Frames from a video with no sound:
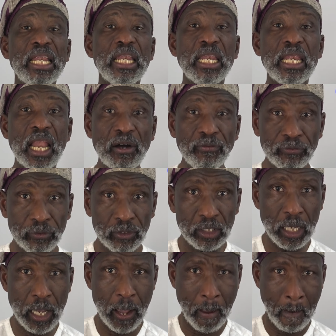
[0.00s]

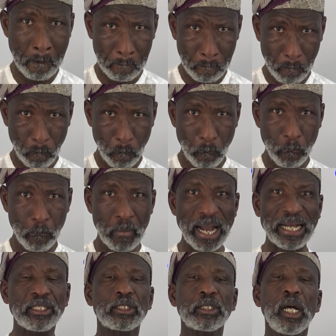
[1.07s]
Nafsi,
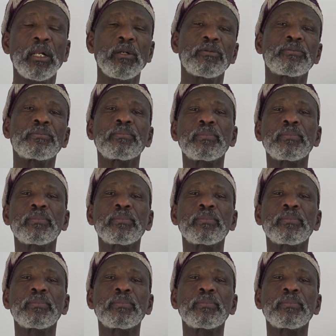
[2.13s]
myself.